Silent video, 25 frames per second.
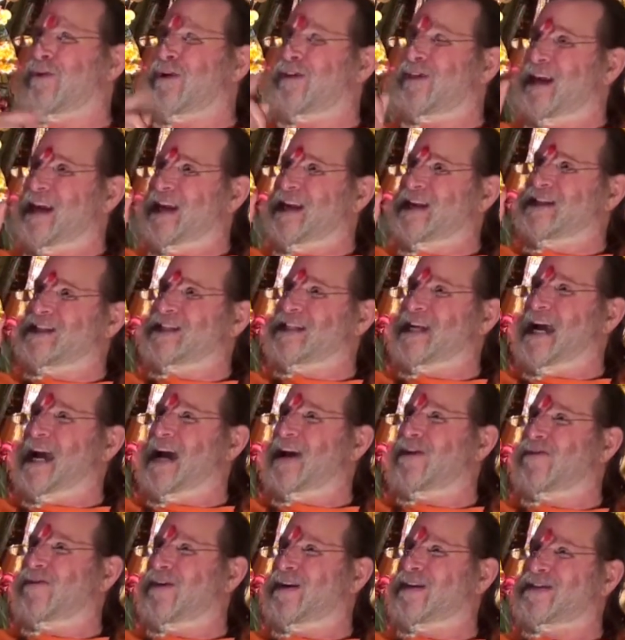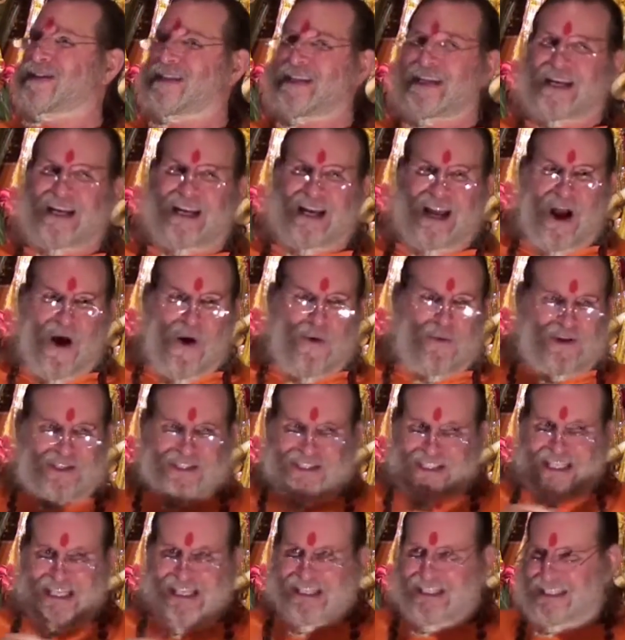with integrity, with
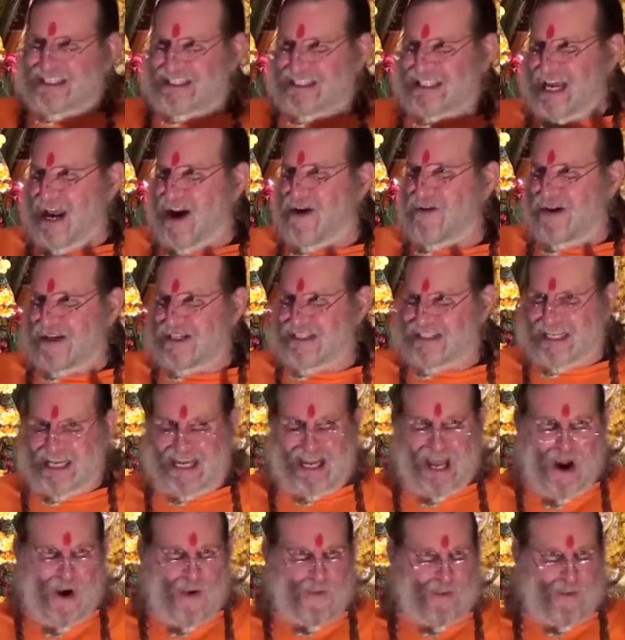sincerity,